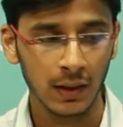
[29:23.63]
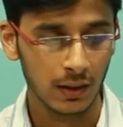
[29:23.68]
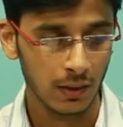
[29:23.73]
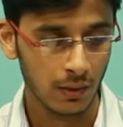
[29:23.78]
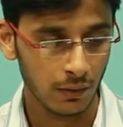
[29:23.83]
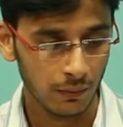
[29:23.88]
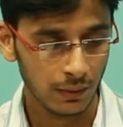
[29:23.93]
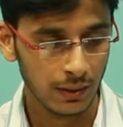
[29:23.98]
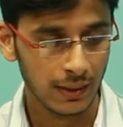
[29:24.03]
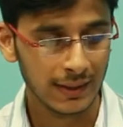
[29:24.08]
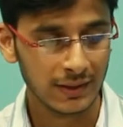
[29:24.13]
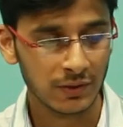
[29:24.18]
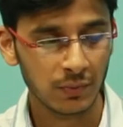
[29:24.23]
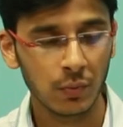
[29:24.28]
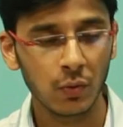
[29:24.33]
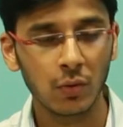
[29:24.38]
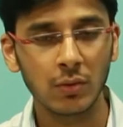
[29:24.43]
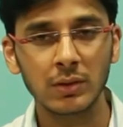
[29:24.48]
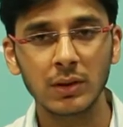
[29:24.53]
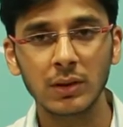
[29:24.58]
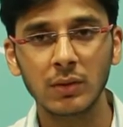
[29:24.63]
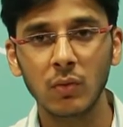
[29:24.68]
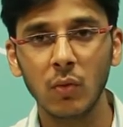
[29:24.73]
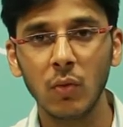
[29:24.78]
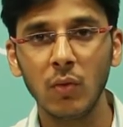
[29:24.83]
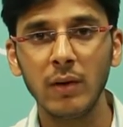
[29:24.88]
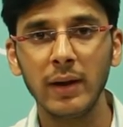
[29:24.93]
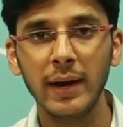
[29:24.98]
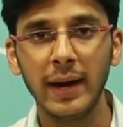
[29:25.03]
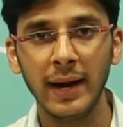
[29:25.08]
Now, we will explore the
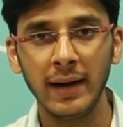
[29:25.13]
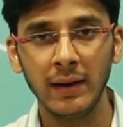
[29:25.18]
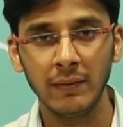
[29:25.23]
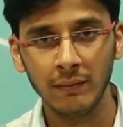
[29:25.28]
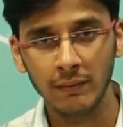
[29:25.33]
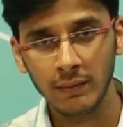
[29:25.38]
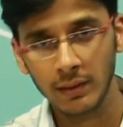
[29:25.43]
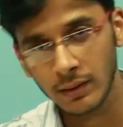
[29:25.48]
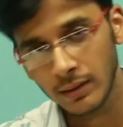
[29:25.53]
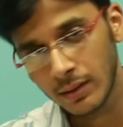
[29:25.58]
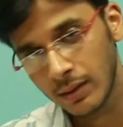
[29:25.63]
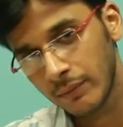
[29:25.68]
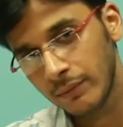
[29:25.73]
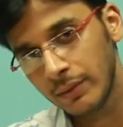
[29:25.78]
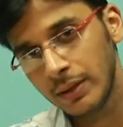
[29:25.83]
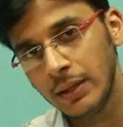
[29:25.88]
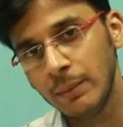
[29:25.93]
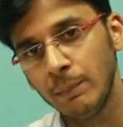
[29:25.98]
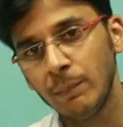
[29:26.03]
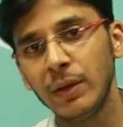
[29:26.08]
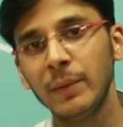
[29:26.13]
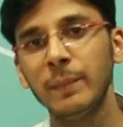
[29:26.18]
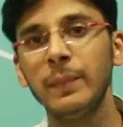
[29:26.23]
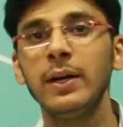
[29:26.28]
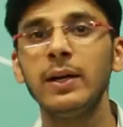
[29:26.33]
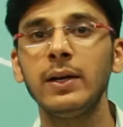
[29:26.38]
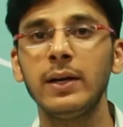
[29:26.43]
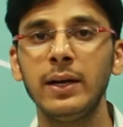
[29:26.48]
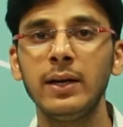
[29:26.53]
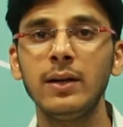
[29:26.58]
code and uh, we will
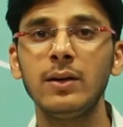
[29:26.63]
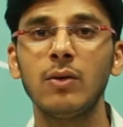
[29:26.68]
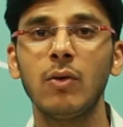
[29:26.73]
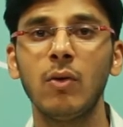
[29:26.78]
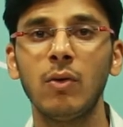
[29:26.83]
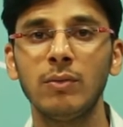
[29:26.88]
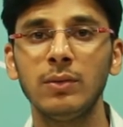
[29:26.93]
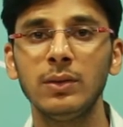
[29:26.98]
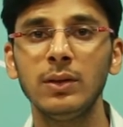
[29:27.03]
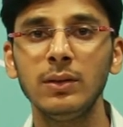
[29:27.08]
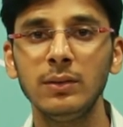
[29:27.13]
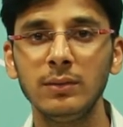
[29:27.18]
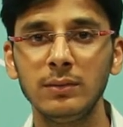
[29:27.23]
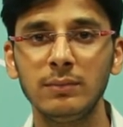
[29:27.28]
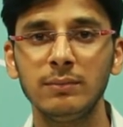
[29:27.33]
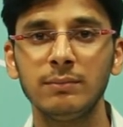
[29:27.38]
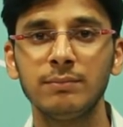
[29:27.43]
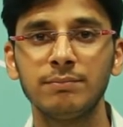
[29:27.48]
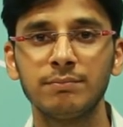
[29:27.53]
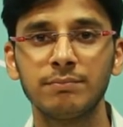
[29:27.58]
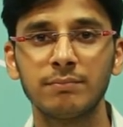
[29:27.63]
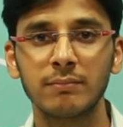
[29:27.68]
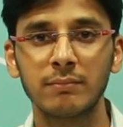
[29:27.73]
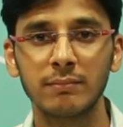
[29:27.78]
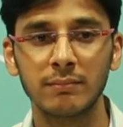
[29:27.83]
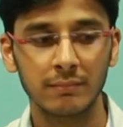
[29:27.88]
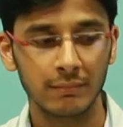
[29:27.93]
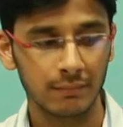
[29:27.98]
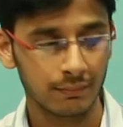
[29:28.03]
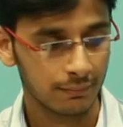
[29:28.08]
implement it on the
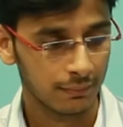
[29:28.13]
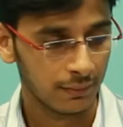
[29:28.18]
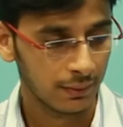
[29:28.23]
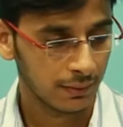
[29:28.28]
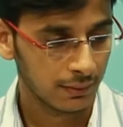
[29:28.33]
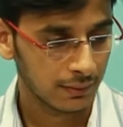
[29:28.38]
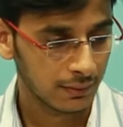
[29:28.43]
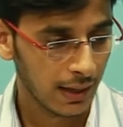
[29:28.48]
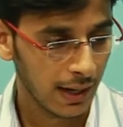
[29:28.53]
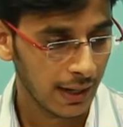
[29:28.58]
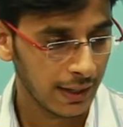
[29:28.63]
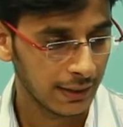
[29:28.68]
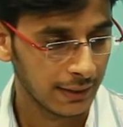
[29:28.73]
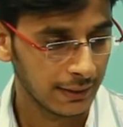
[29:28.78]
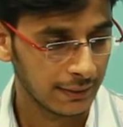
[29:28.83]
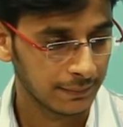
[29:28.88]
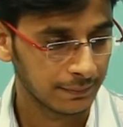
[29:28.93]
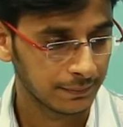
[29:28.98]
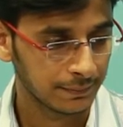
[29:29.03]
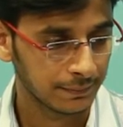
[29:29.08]
IDE.